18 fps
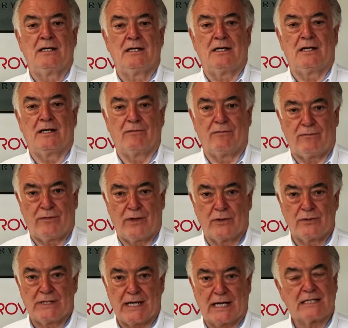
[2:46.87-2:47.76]
of
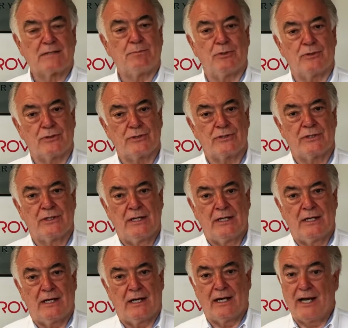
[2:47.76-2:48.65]
those exports.
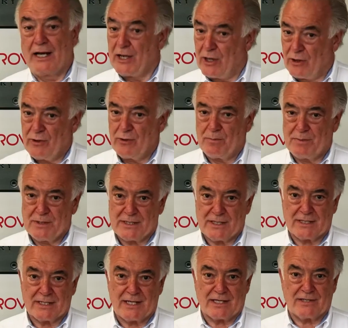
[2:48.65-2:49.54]
And I know you'll be
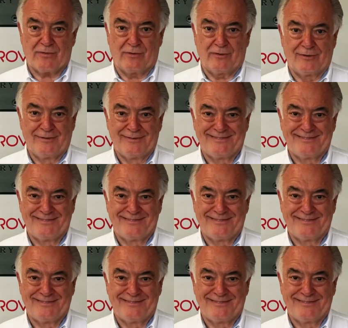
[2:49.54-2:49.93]
successful.